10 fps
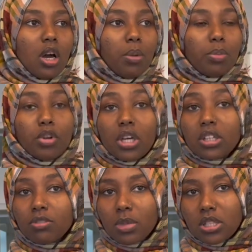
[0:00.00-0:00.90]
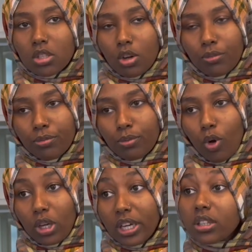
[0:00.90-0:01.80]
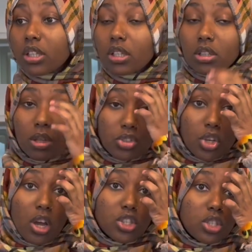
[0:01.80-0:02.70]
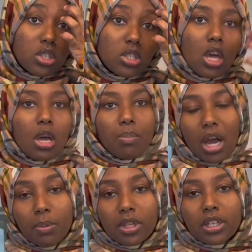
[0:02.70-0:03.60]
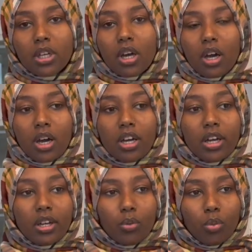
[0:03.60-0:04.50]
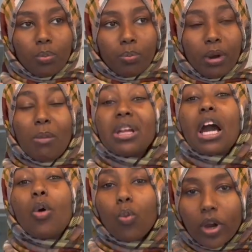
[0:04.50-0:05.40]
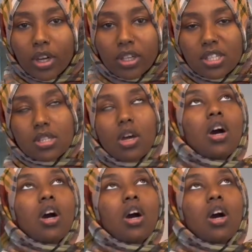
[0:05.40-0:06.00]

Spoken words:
productive method of collecting the trashes, public awareness